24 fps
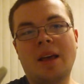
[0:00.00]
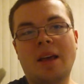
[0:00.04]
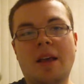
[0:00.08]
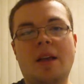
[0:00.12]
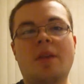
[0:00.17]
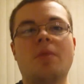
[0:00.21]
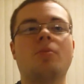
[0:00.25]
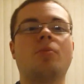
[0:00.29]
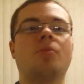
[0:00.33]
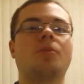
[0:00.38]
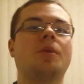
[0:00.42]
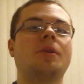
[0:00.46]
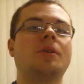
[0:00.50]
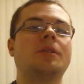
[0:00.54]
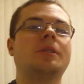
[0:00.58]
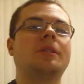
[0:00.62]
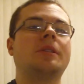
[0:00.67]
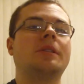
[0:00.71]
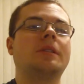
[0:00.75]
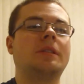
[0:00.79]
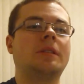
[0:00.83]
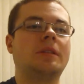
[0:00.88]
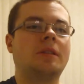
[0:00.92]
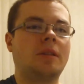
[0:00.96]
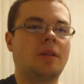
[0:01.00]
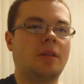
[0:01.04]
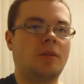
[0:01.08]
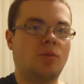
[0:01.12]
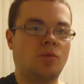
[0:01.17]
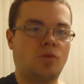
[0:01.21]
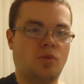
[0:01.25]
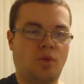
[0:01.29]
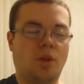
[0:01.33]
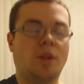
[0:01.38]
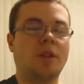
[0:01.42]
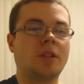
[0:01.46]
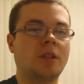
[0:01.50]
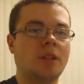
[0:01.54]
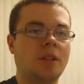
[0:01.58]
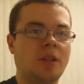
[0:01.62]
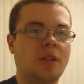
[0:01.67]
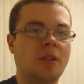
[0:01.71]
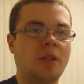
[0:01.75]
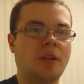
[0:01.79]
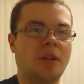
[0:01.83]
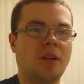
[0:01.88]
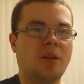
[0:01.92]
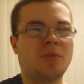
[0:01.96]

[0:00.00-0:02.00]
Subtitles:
it wasn't really good.